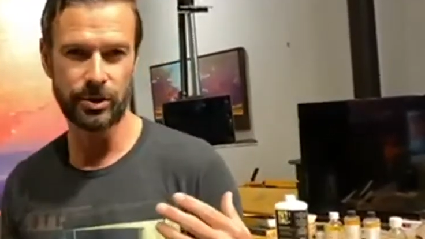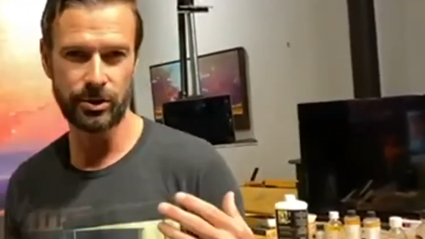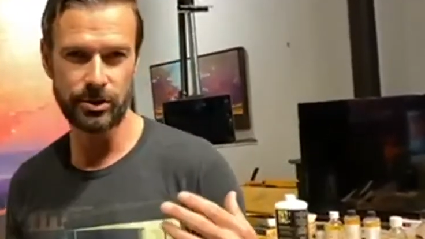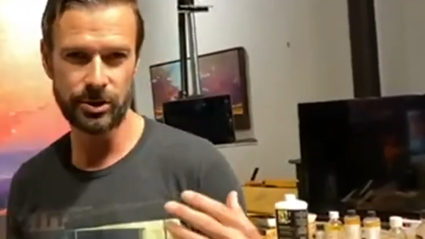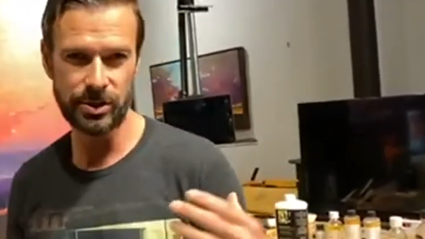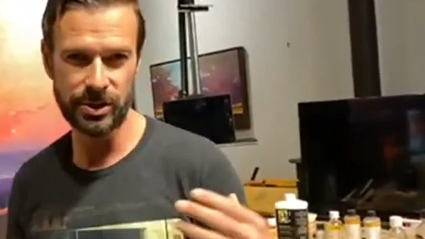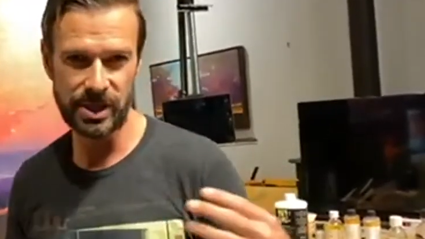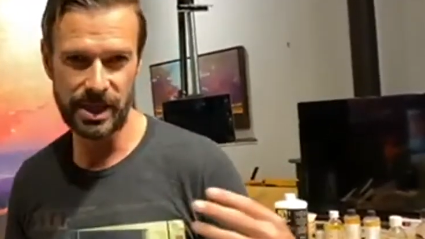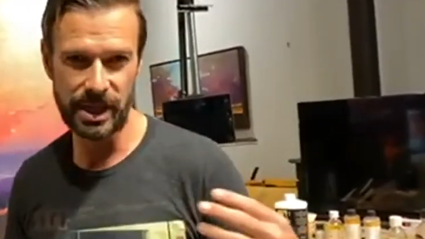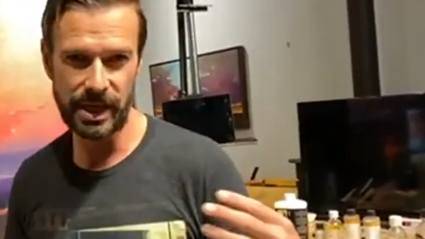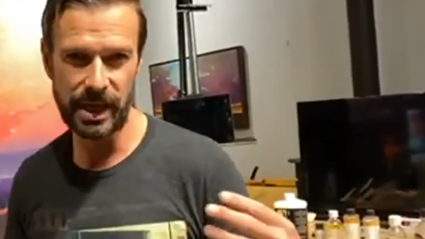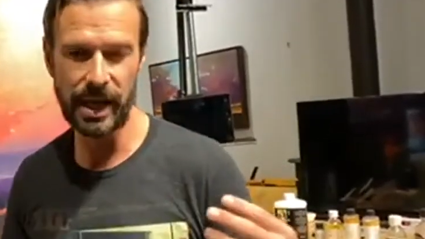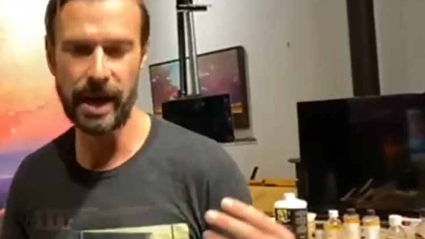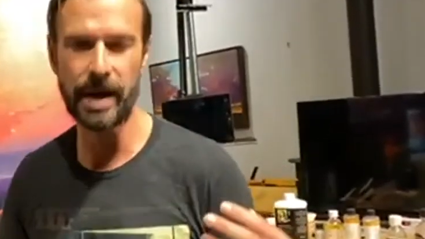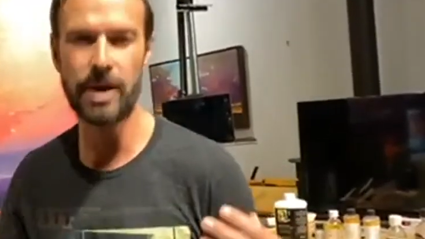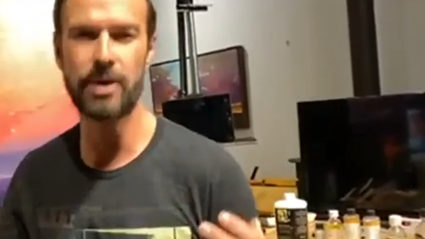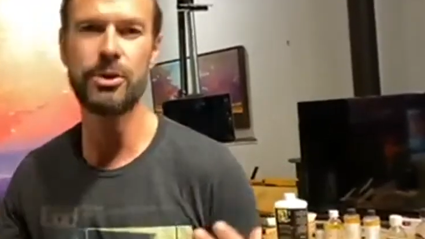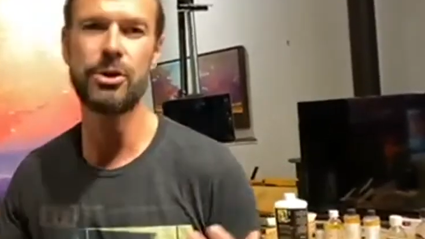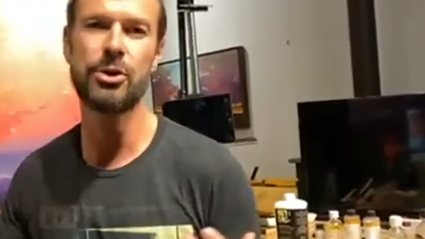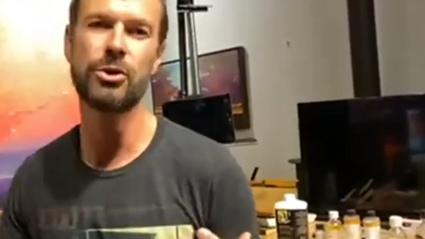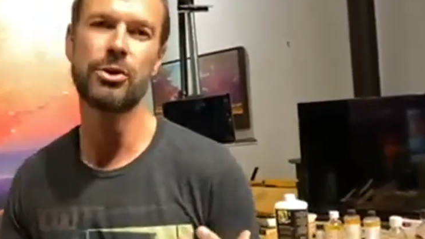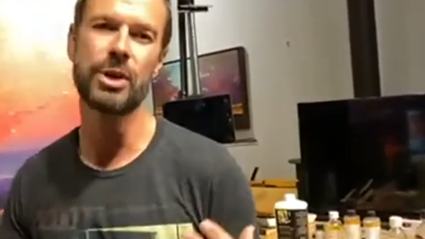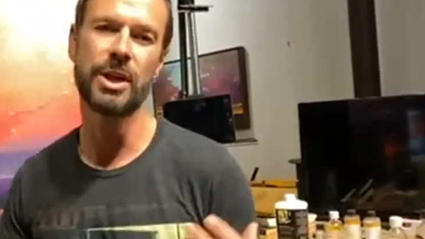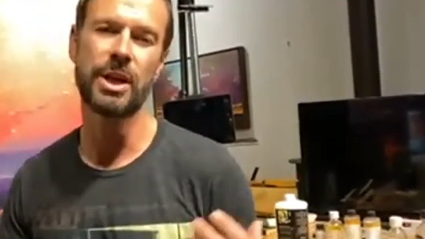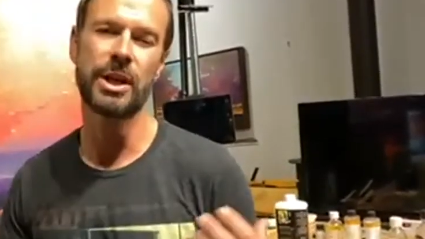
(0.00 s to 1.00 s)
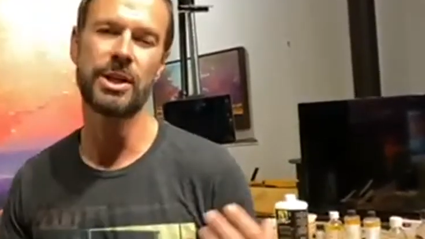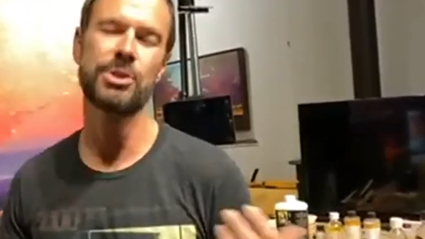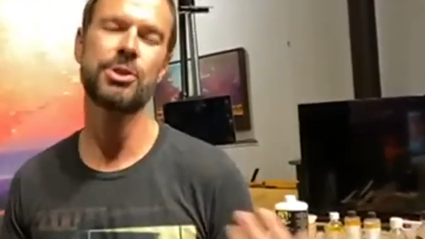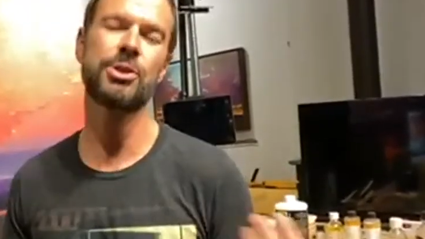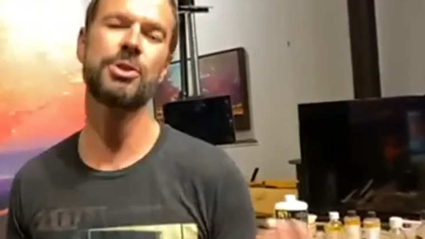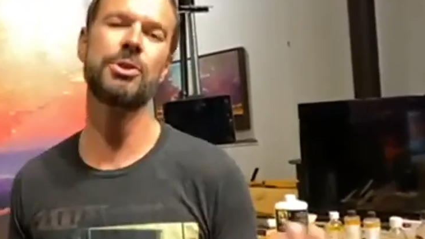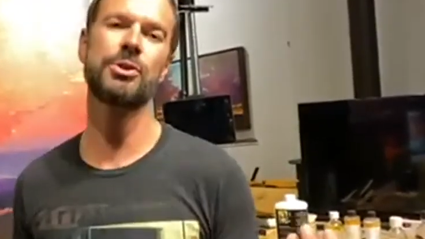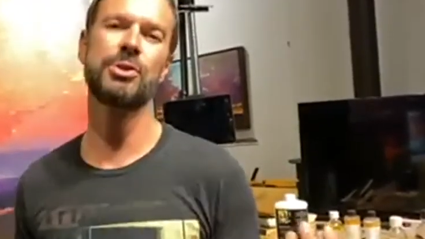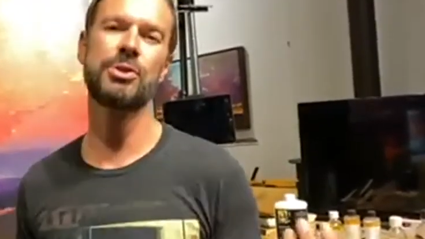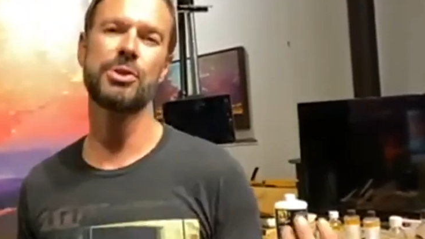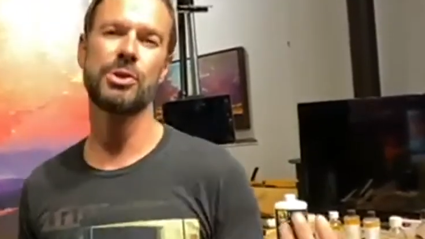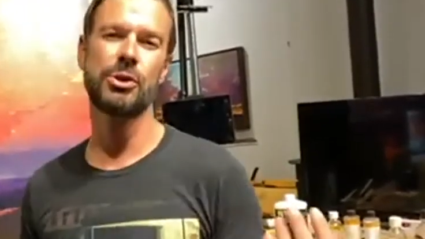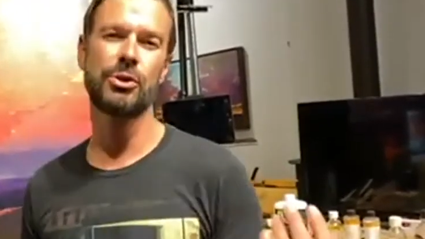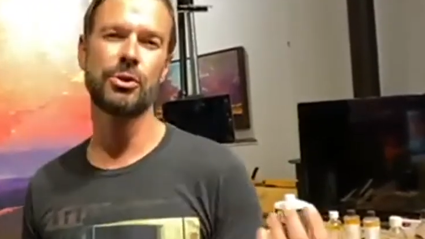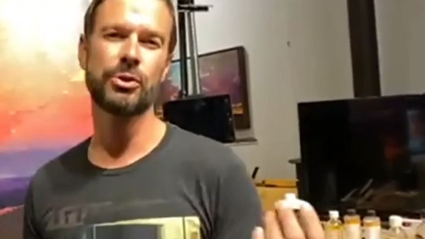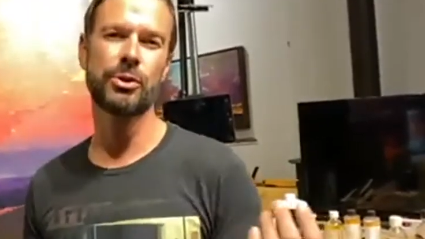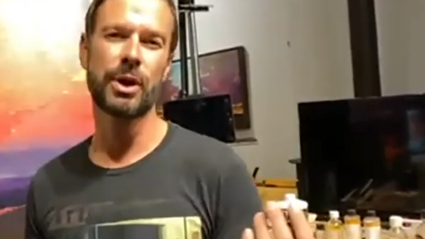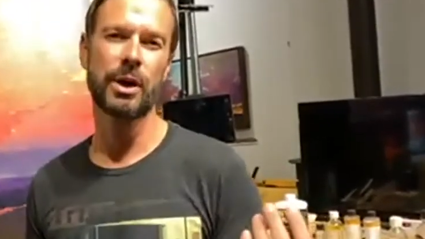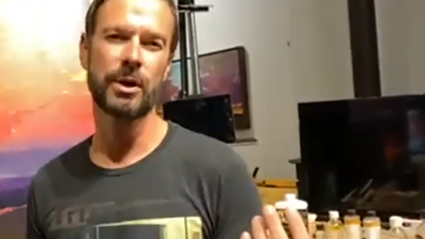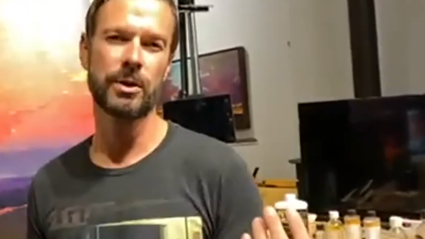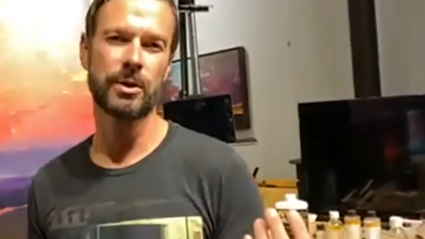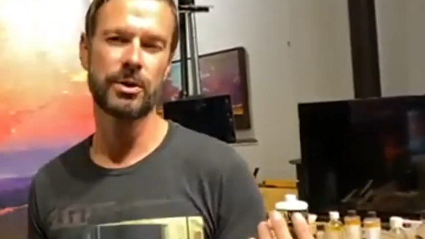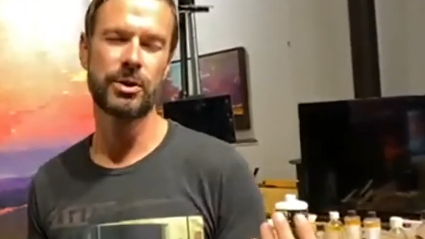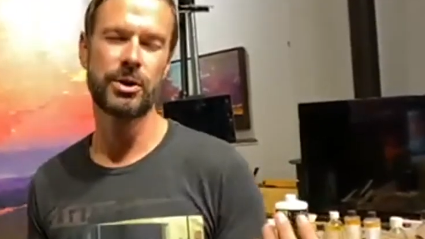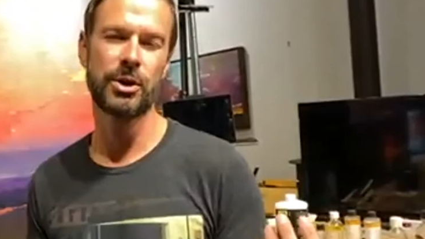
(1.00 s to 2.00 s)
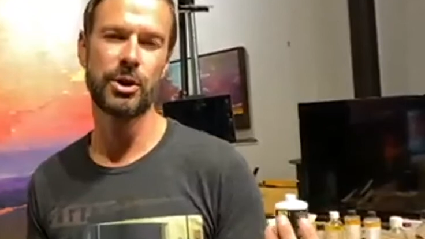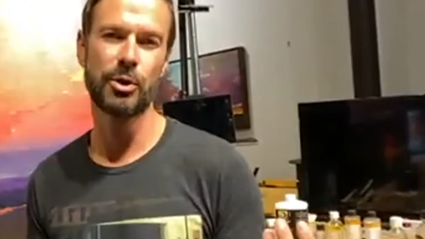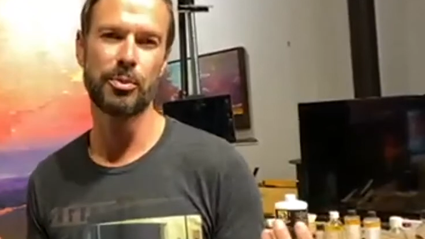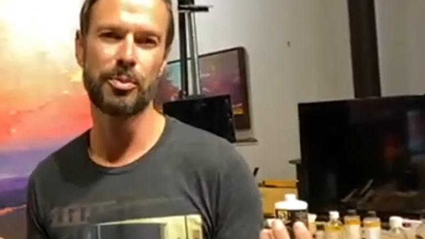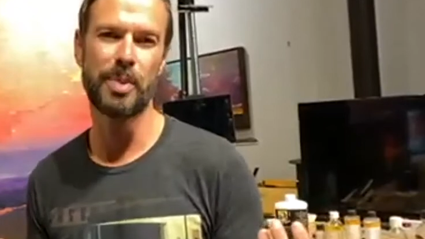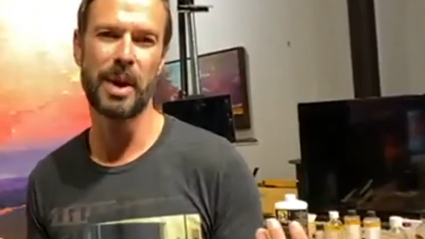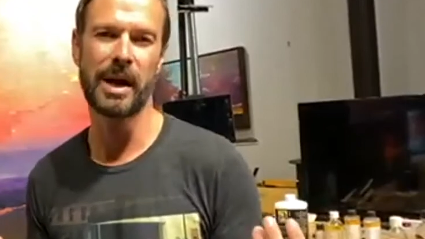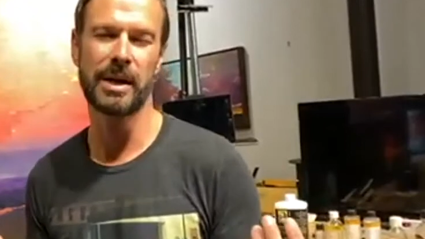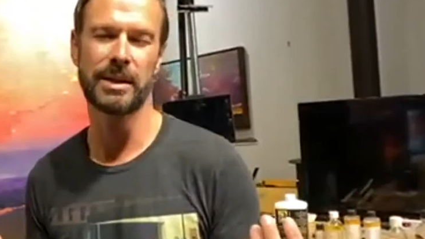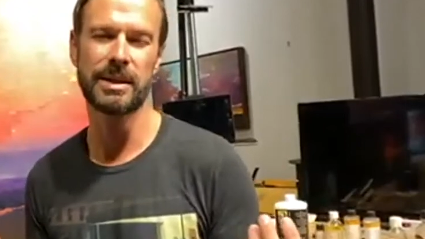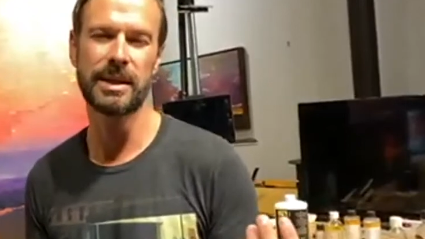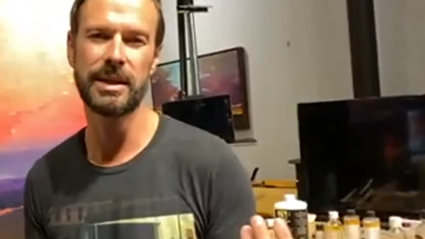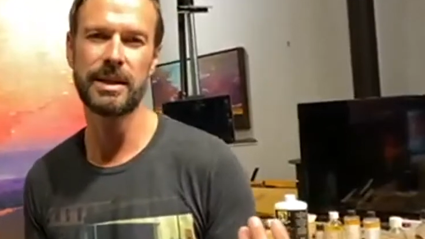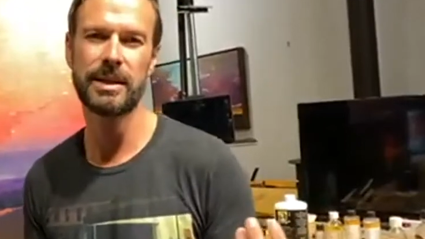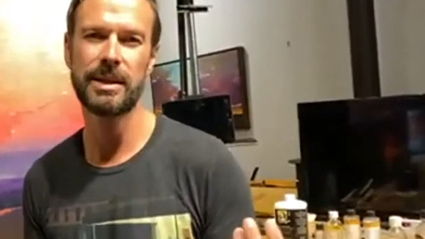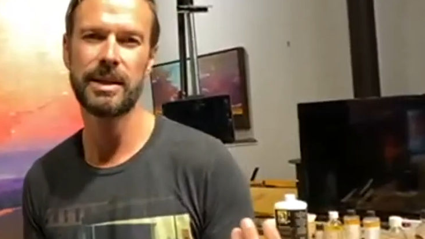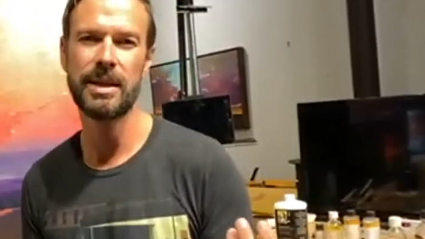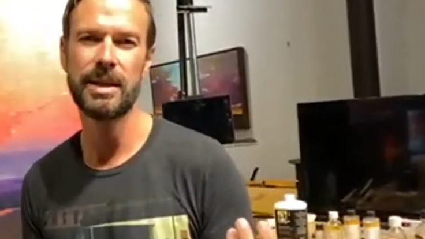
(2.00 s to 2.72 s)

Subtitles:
see how you could introduce a new color to your palette.